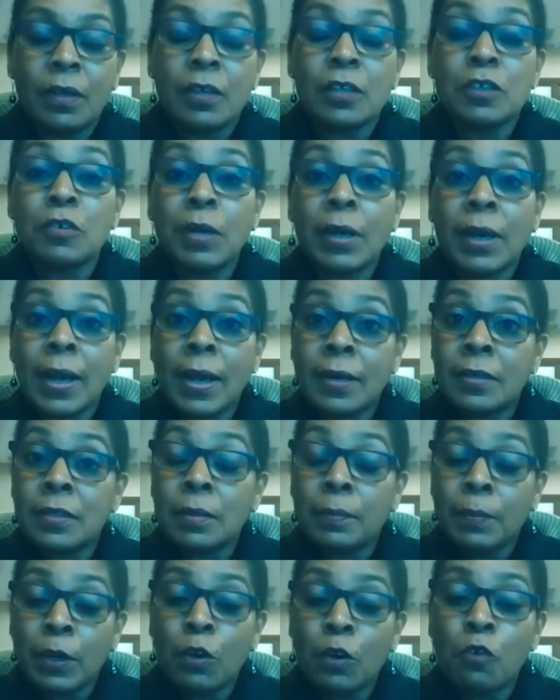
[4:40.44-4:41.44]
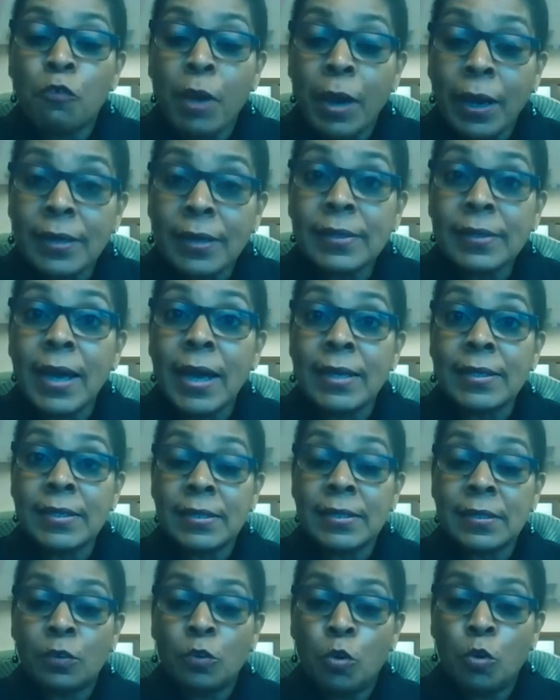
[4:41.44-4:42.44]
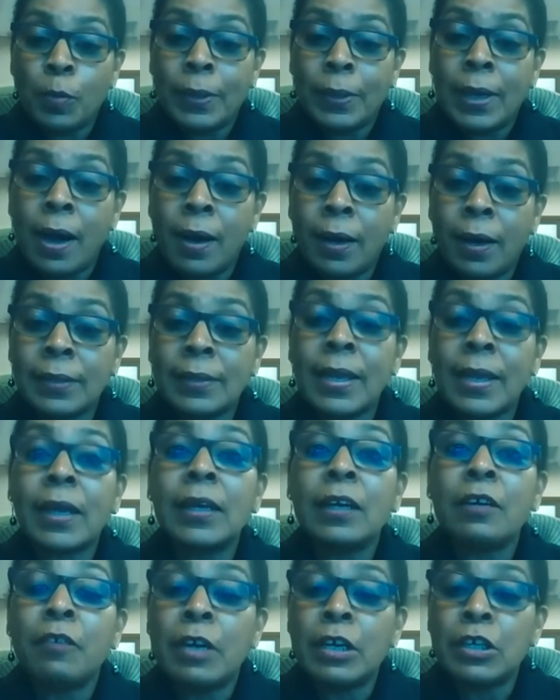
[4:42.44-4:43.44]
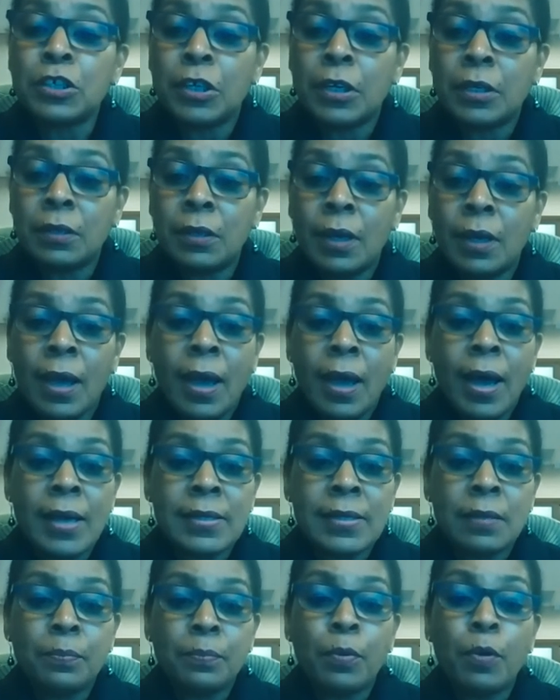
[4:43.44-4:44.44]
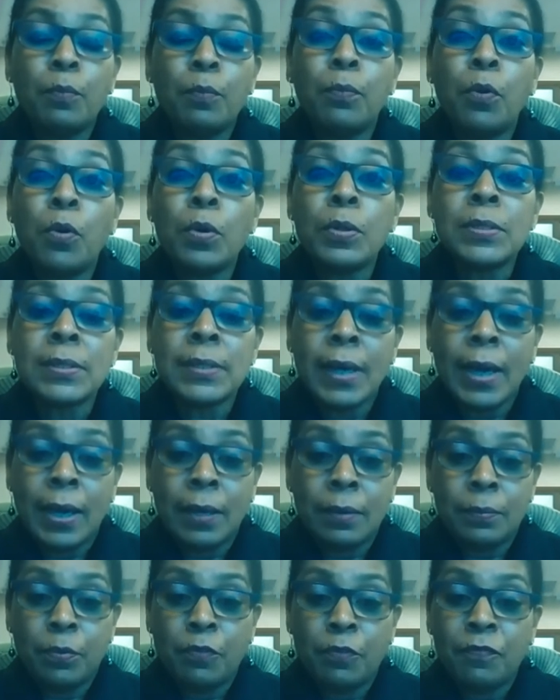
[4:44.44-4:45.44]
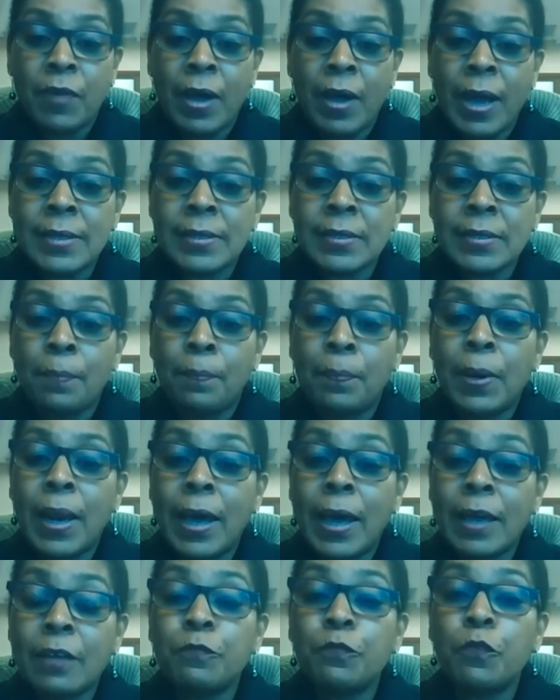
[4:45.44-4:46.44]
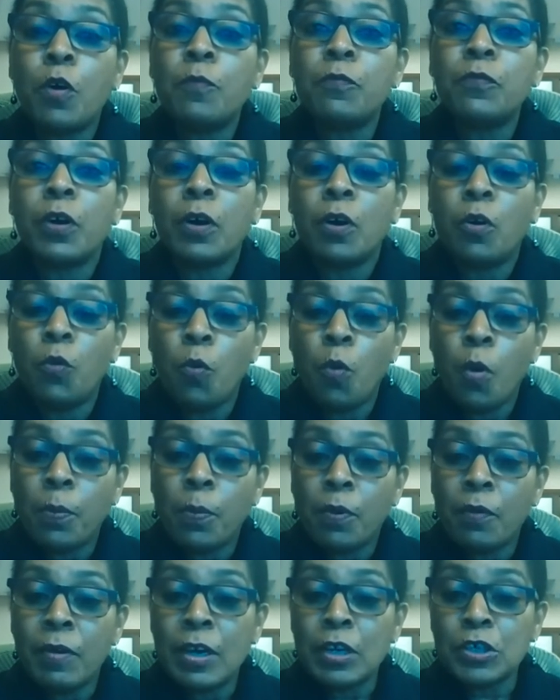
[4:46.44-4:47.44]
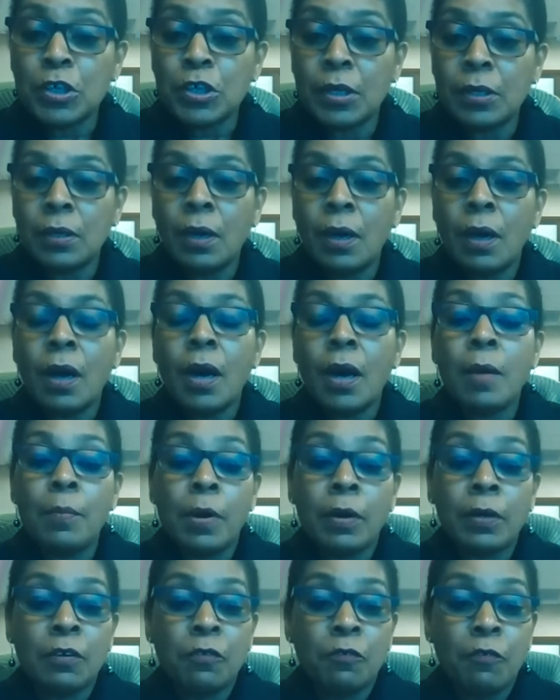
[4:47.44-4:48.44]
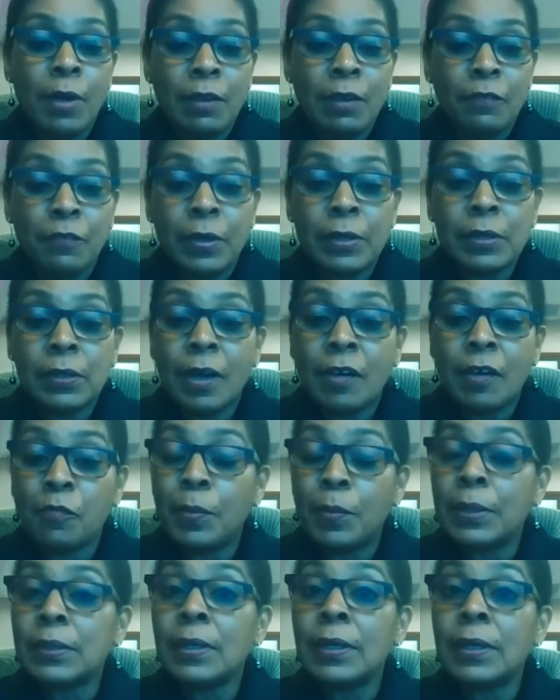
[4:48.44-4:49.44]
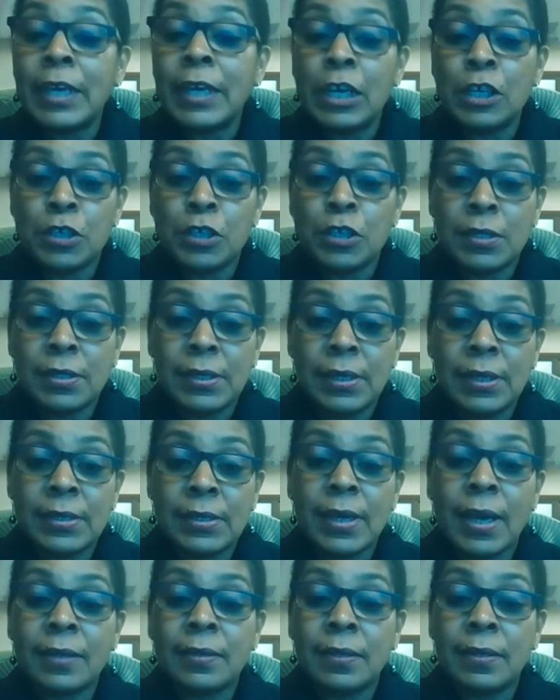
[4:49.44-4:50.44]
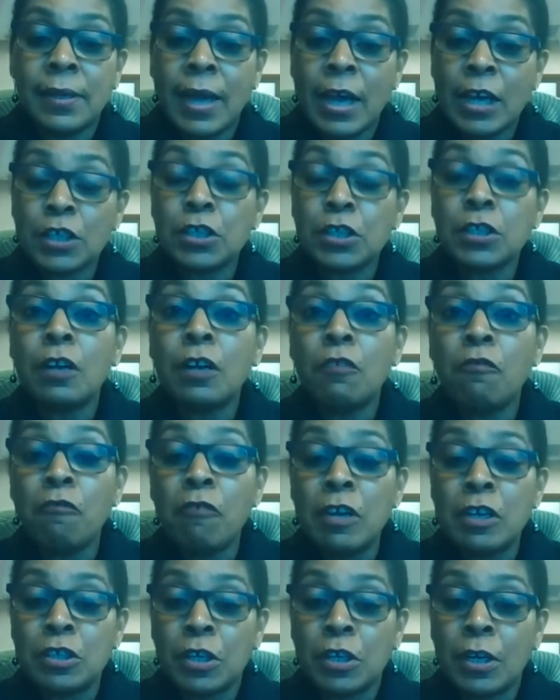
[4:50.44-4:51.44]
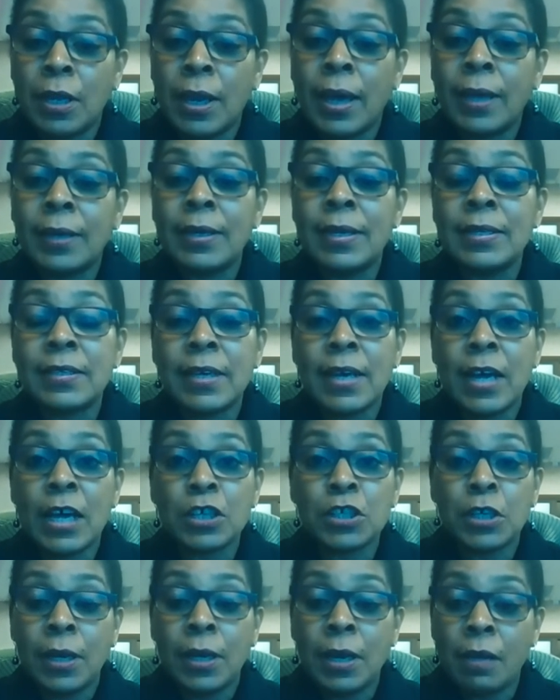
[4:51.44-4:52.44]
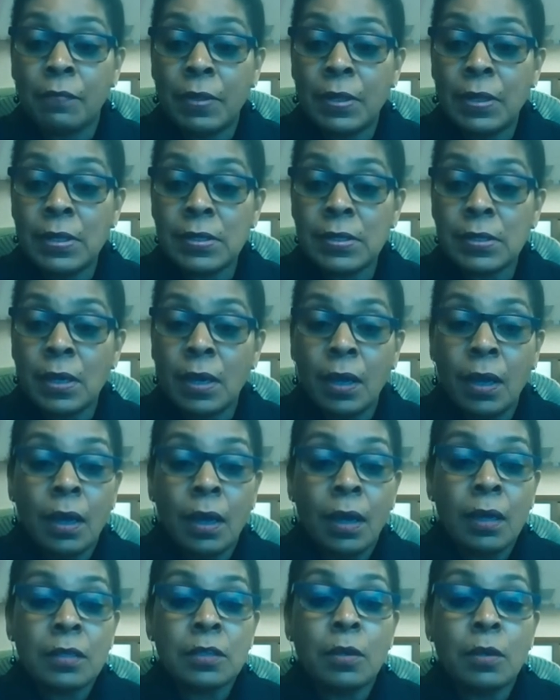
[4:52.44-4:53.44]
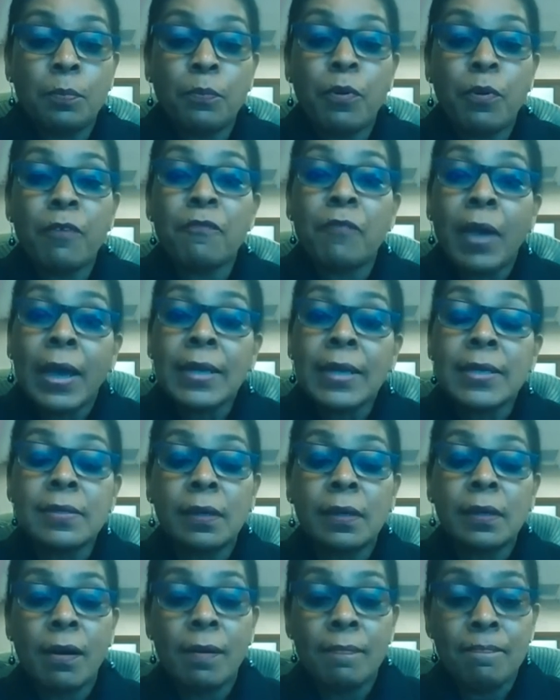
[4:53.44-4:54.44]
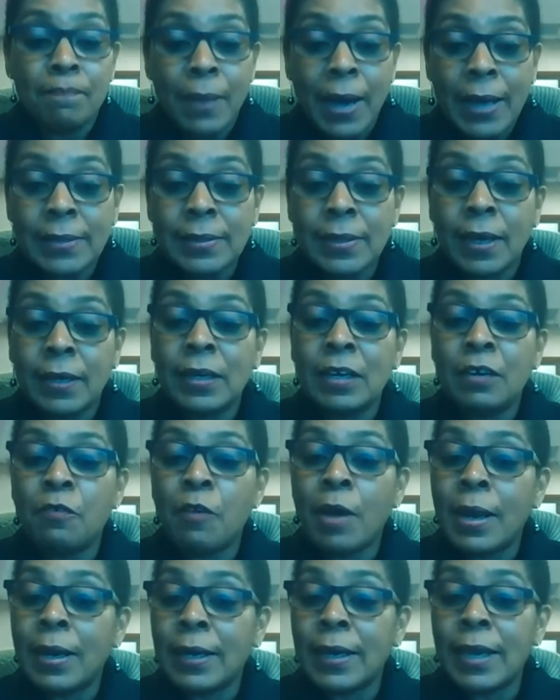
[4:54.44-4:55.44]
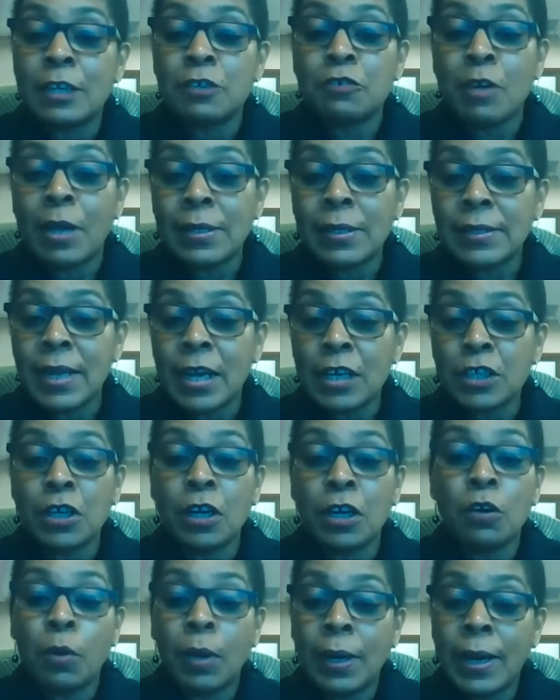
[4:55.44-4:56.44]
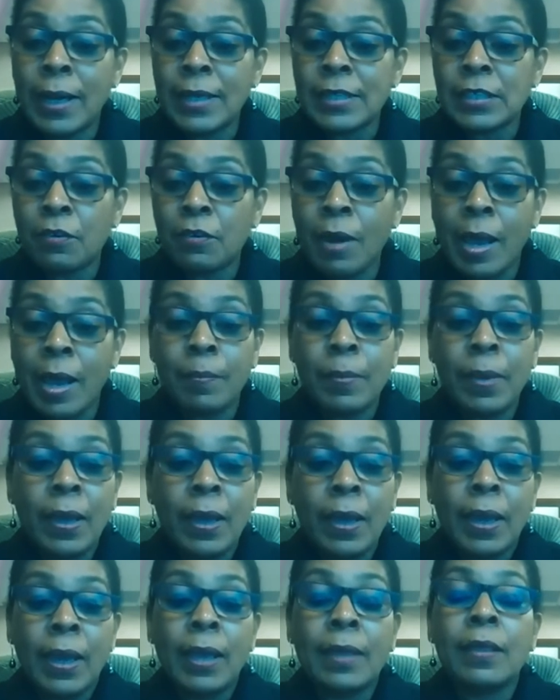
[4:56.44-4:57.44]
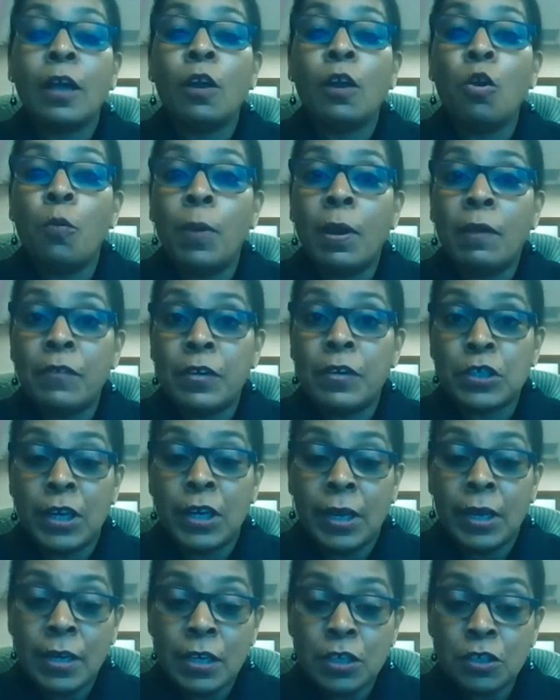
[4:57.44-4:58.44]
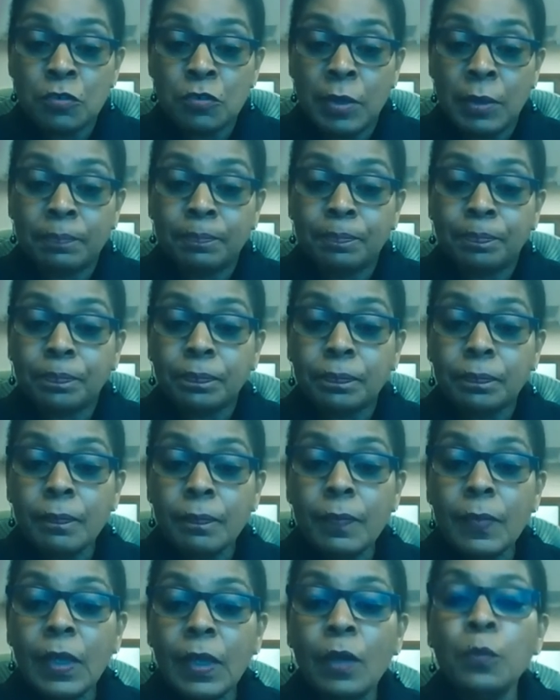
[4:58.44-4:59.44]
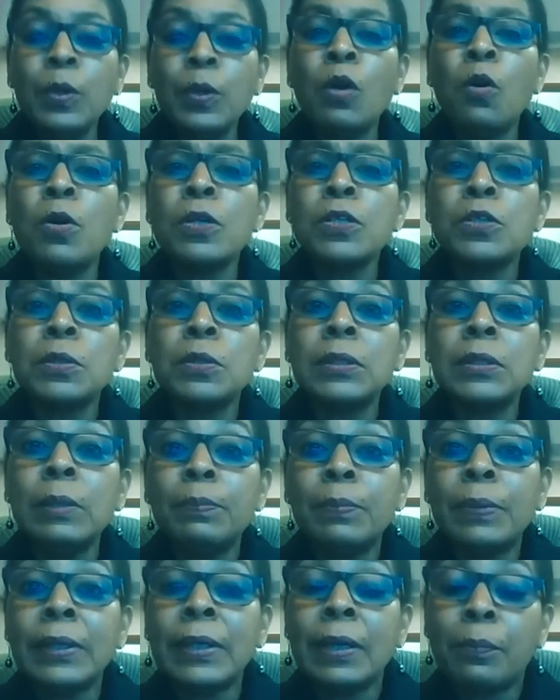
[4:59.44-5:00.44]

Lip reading: Trinidad and Tobago recognizes the Copenhagen Declaration as it promotes and provides a platform for cooperation among the relevant governmental agencies at the national, regional, and international levels to prevent, combat, and eradicate transnational organized crime in the global fishing industry. We are also deeply